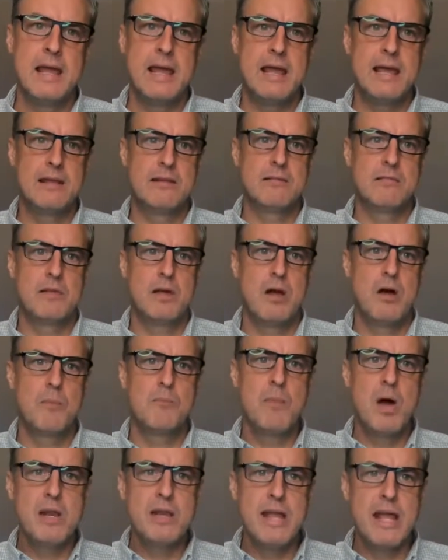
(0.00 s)
And
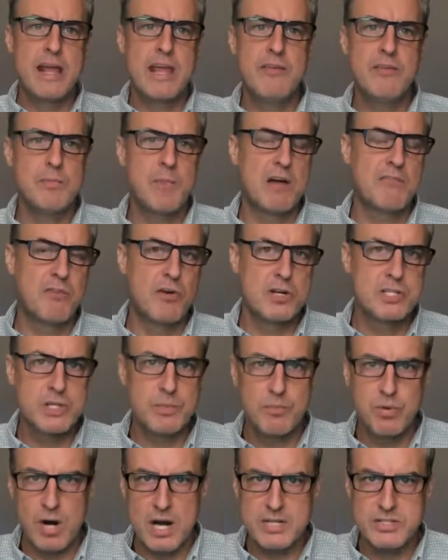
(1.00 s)
on Monday, I gave you my first
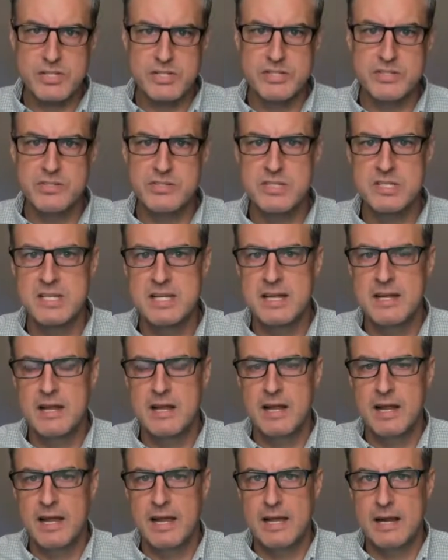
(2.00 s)
impressions,
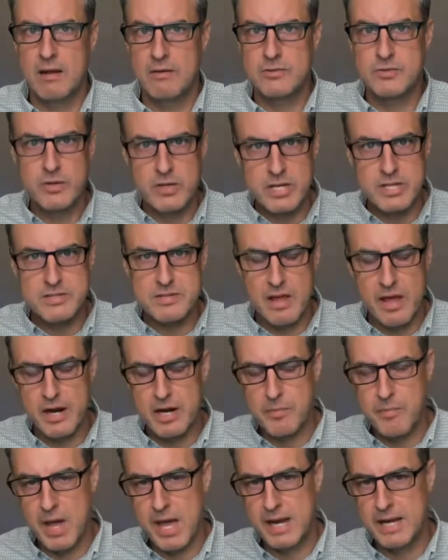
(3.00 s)
and I was really
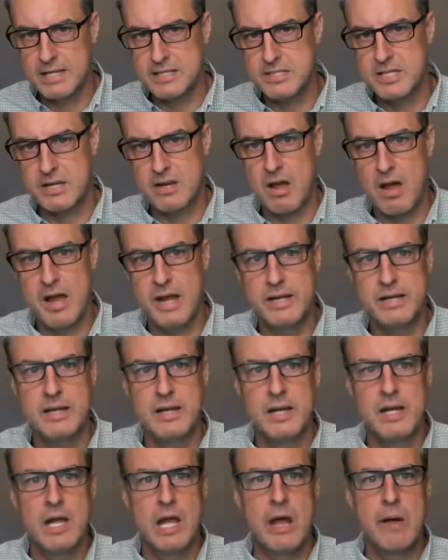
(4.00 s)
excited about it. And tonight,
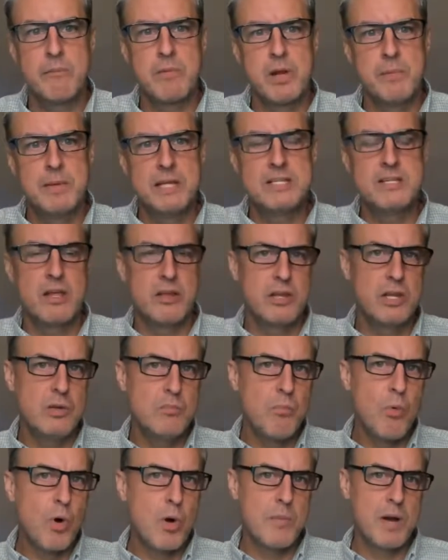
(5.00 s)
I'm going to be telling
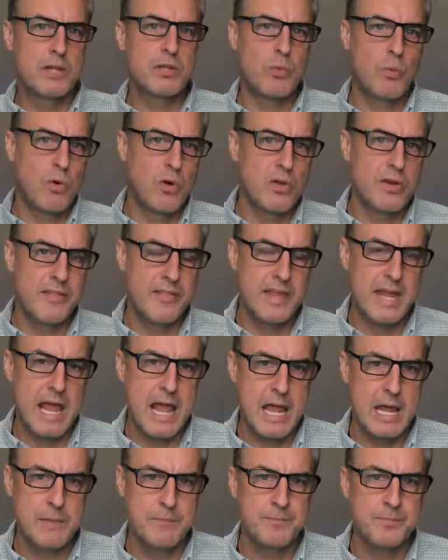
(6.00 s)
you more about the world and the
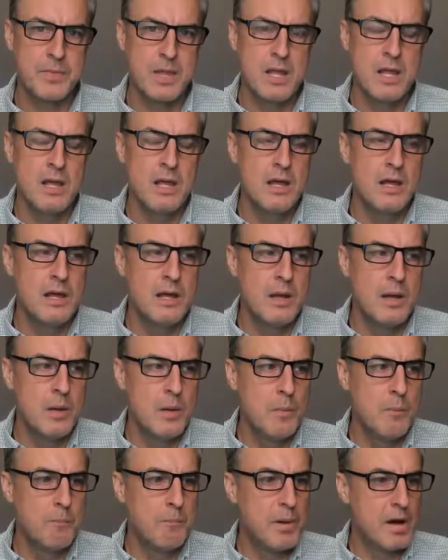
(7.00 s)
game.
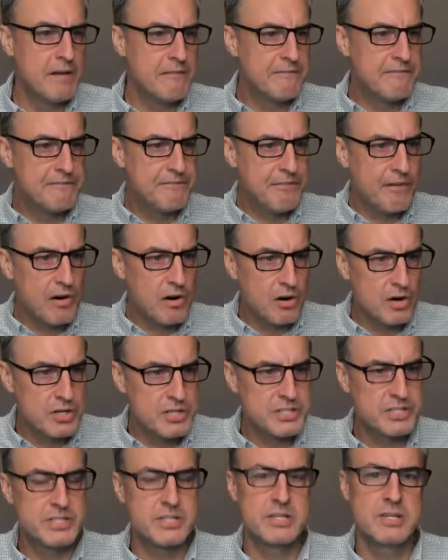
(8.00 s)
But
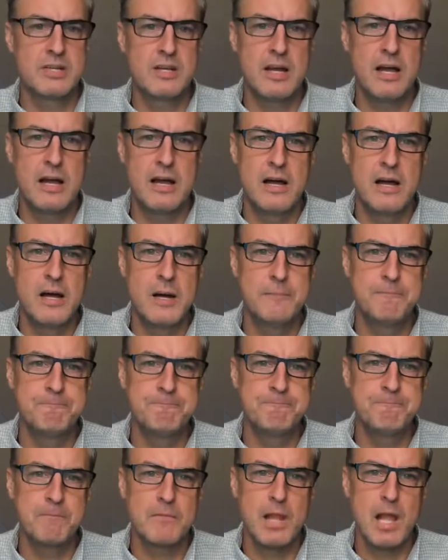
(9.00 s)
first,
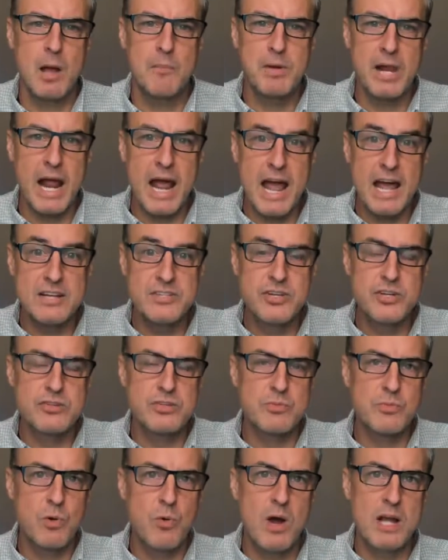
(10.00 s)
um, I'm going to ask you
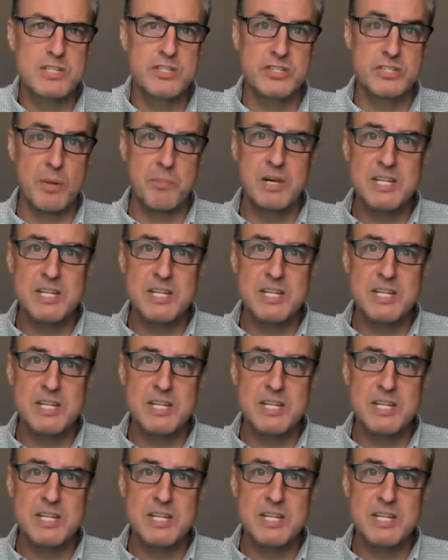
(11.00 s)
some questions.